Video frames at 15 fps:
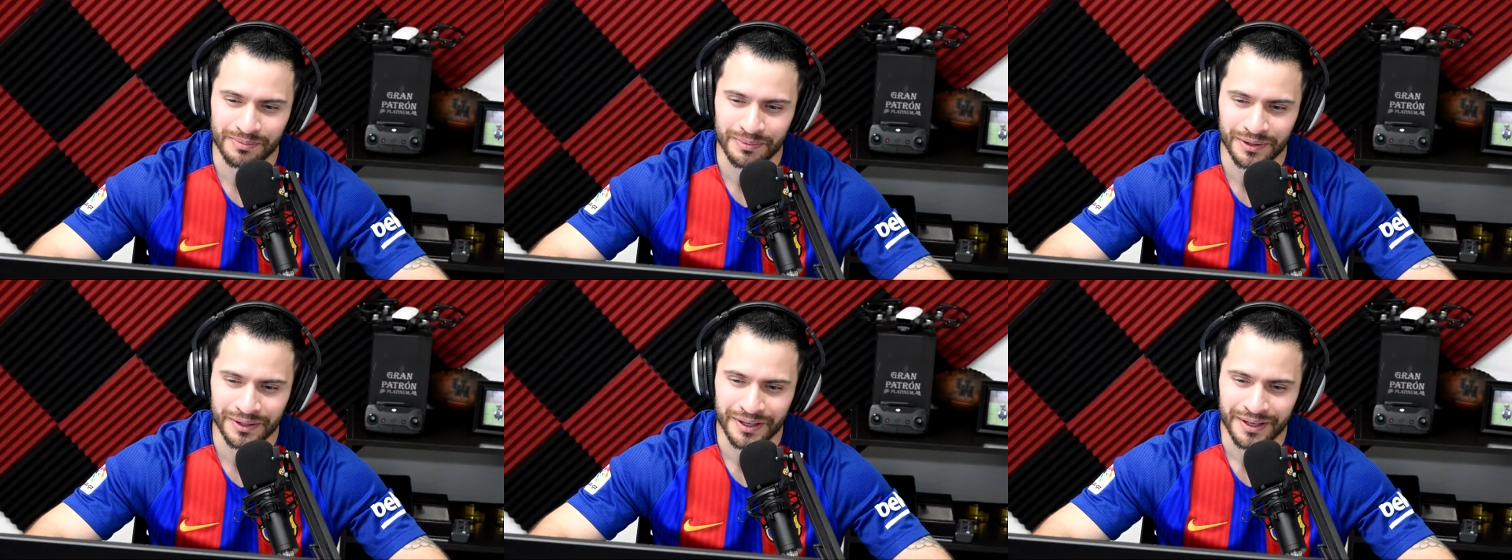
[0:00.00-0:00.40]

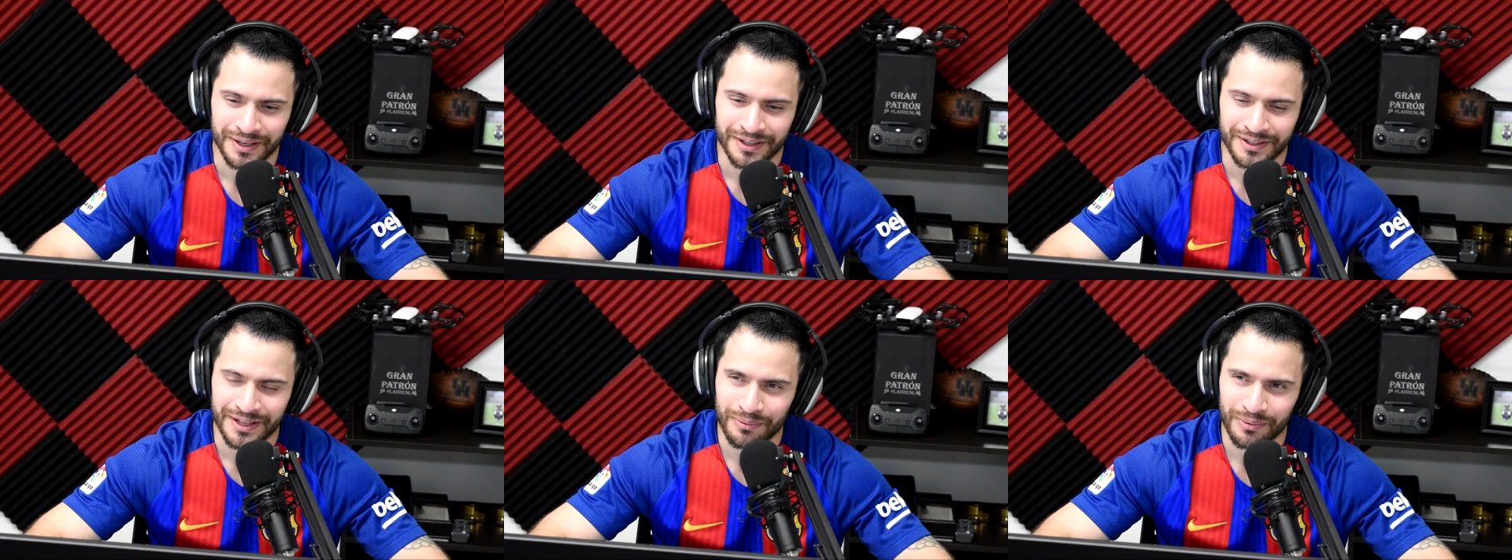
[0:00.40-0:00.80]
but
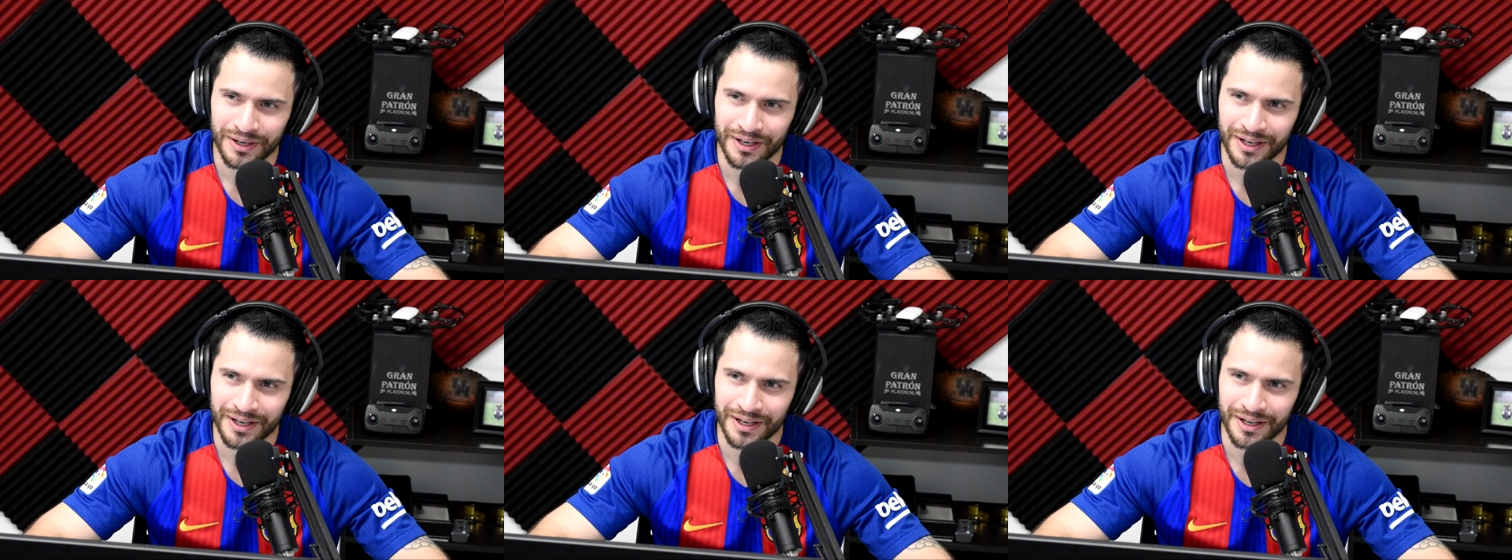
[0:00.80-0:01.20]
they
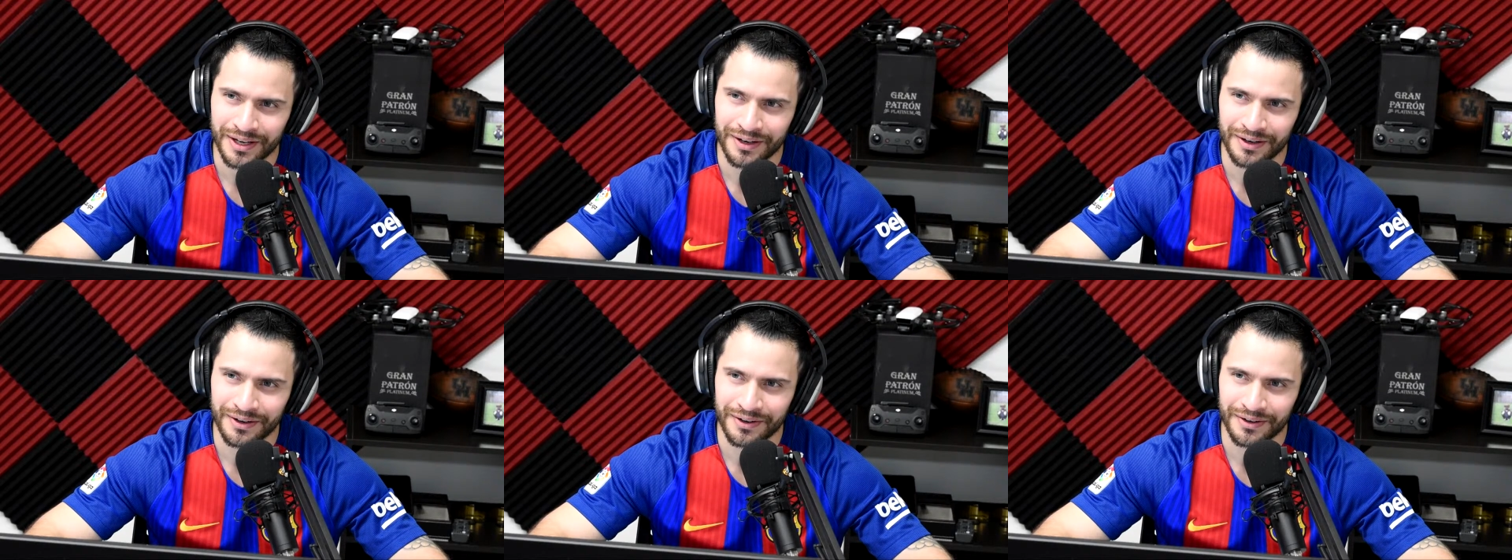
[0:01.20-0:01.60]
want to
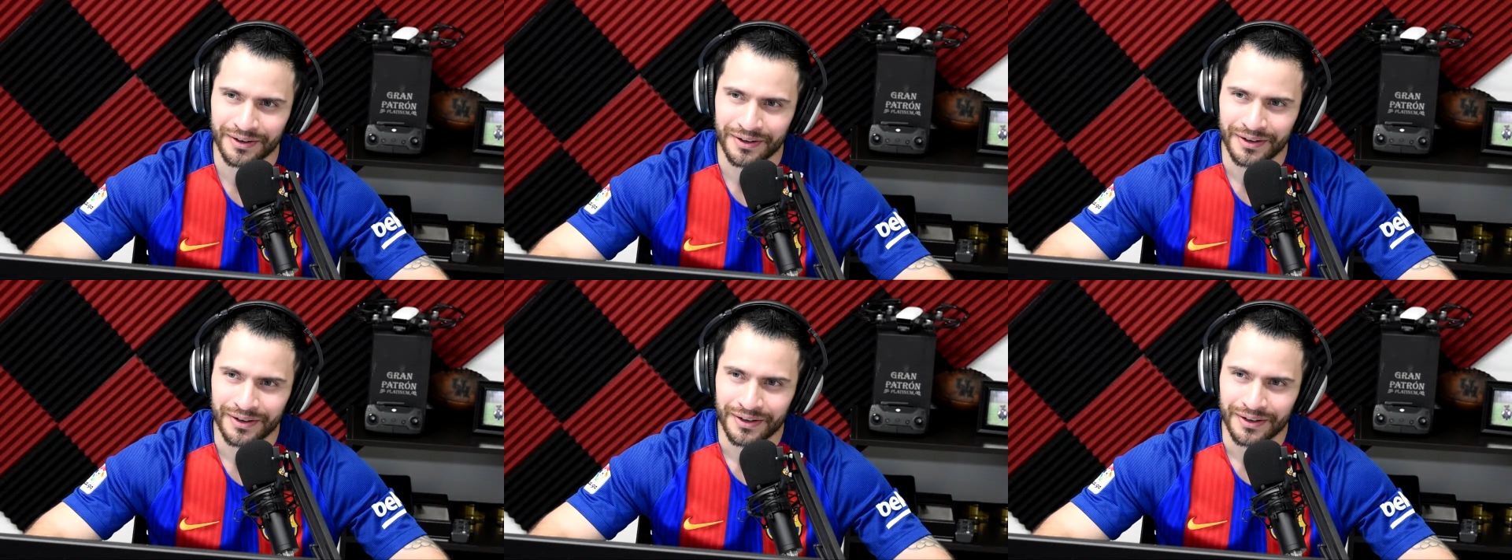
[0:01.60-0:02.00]
hear
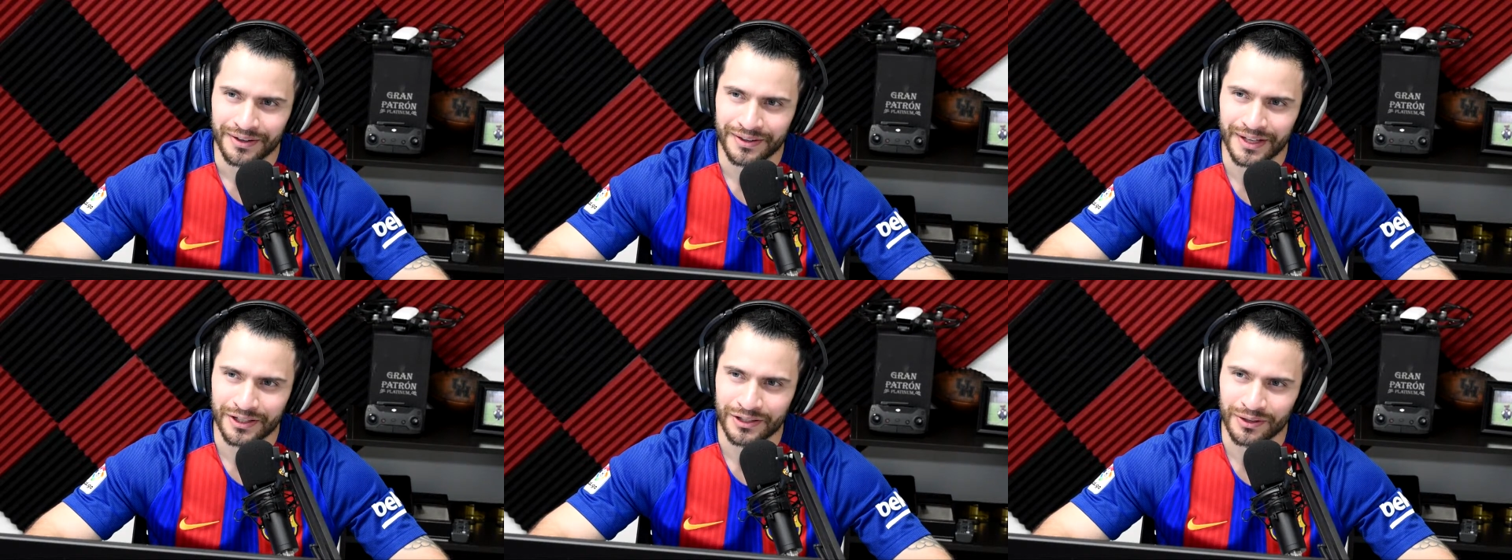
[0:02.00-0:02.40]

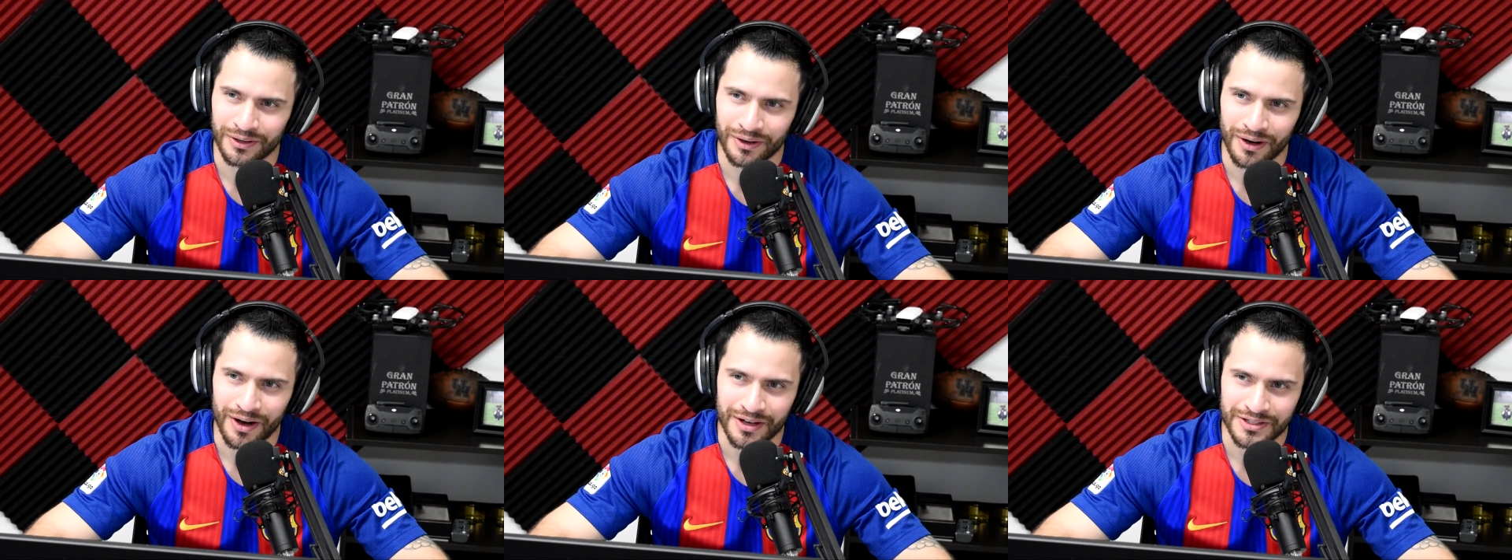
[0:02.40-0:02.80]
that you
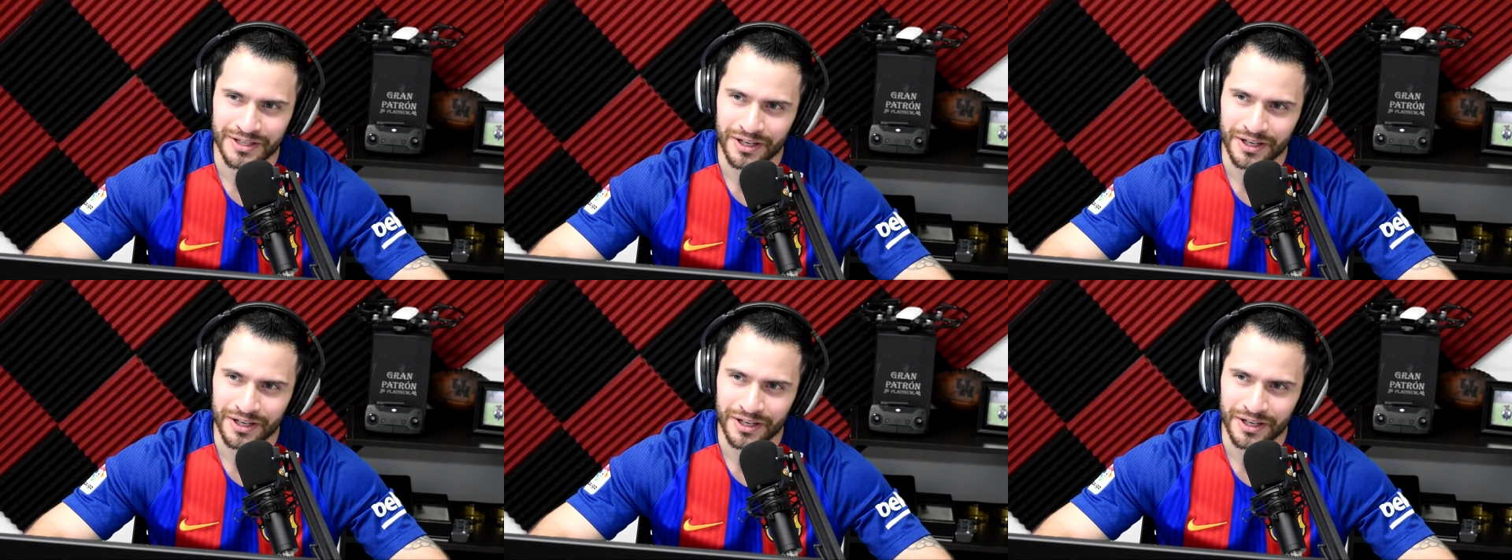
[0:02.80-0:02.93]
lost.